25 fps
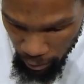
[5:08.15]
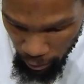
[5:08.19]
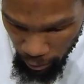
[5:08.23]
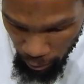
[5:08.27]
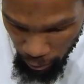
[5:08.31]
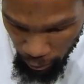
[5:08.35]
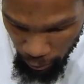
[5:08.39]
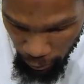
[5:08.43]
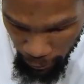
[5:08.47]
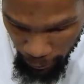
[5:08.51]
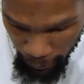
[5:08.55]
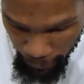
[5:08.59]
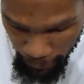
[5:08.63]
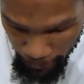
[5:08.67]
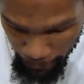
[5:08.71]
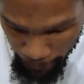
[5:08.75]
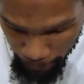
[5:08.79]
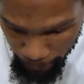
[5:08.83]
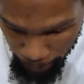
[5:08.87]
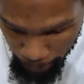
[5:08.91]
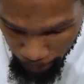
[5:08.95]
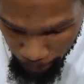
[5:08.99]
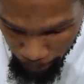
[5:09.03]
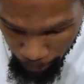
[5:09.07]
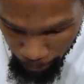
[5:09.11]

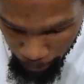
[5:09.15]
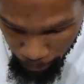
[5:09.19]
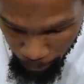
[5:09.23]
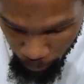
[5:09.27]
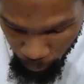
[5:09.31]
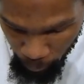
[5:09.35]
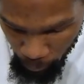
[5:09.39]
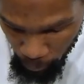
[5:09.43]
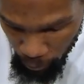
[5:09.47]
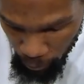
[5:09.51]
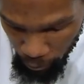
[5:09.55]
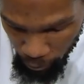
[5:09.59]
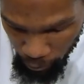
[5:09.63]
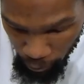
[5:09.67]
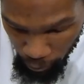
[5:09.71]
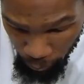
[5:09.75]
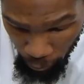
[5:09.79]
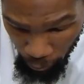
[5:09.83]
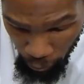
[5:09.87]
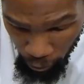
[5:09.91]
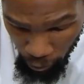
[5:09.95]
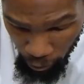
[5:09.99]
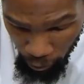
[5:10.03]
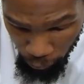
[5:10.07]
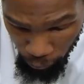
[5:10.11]
But I just
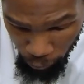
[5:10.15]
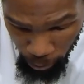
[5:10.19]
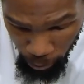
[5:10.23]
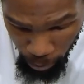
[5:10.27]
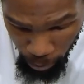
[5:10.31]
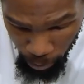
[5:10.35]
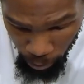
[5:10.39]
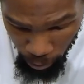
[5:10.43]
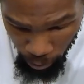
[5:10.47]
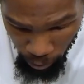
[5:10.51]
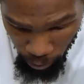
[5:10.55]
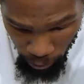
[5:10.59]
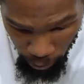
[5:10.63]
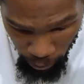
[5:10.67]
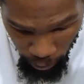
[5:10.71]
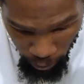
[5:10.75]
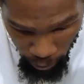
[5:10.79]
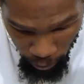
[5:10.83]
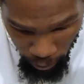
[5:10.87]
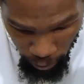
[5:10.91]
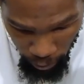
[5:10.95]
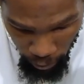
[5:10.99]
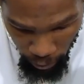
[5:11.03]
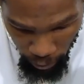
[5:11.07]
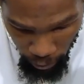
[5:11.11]
felt comfortable, and,
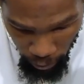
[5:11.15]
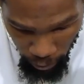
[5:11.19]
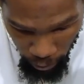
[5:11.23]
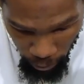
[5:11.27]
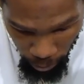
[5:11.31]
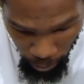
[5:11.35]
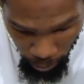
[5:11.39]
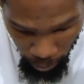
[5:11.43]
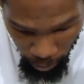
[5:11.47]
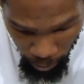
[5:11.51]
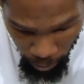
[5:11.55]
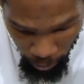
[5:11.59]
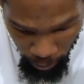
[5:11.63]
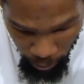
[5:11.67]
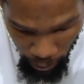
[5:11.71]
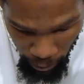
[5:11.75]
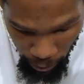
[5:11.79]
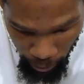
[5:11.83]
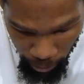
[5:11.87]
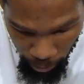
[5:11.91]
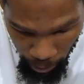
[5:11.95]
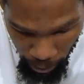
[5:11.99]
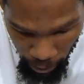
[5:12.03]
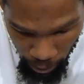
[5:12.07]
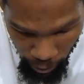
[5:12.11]
you know, I'm getting
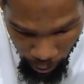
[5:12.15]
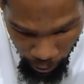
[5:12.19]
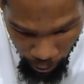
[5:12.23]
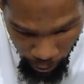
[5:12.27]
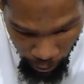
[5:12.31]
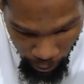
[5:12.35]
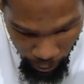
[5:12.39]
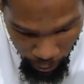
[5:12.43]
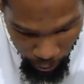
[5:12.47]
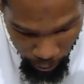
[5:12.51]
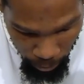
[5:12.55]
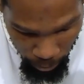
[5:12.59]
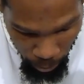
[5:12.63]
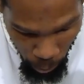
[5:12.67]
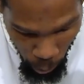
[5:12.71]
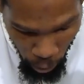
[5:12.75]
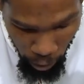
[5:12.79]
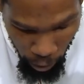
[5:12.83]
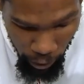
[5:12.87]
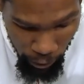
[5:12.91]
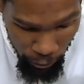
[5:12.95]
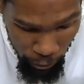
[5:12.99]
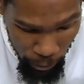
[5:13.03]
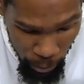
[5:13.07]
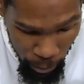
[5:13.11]
better, getting more
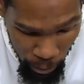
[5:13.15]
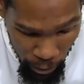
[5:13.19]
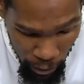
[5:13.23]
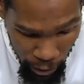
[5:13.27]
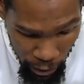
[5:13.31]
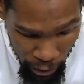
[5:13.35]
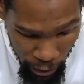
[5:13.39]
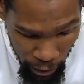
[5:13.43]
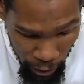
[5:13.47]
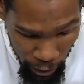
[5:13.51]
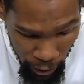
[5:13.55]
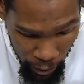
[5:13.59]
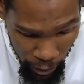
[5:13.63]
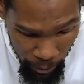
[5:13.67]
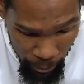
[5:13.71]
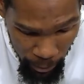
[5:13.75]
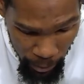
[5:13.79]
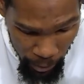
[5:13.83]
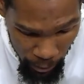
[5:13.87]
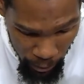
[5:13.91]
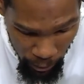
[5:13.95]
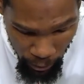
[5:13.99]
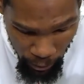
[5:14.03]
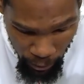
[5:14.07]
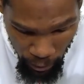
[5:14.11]
comfortable each game,
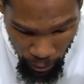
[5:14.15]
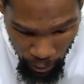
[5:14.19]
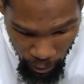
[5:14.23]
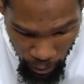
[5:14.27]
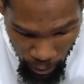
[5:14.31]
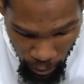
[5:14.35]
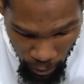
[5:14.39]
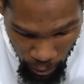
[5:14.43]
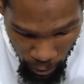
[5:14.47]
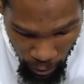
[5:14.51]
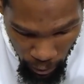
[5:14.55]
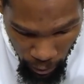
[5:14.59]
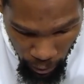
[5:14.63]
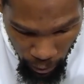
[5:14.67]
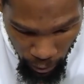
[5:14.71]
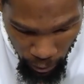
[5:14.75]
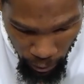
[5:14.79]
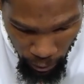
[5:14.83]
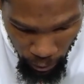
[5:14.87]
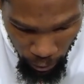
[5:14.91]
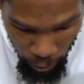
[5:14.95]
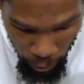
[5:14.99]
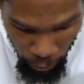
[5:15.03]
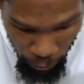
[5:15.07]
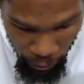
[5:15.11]
and, you know,
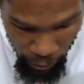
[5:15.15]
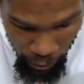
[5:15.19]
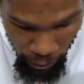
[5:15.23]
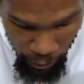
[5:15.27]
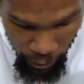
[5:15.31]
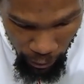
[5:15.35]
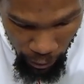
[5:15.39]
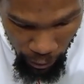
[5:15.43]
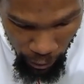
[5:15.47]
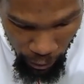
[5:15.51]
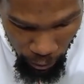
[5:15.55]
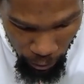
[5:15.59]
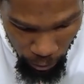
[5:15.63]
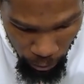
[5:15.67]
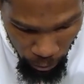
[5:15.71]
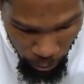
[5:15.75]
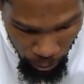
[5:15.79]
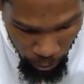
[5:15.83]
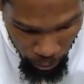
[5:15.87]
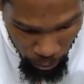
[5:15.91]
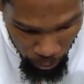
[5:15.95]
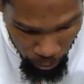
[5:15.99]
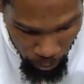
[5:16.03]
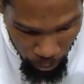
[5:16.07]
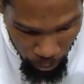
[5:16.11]
hopefully it continues.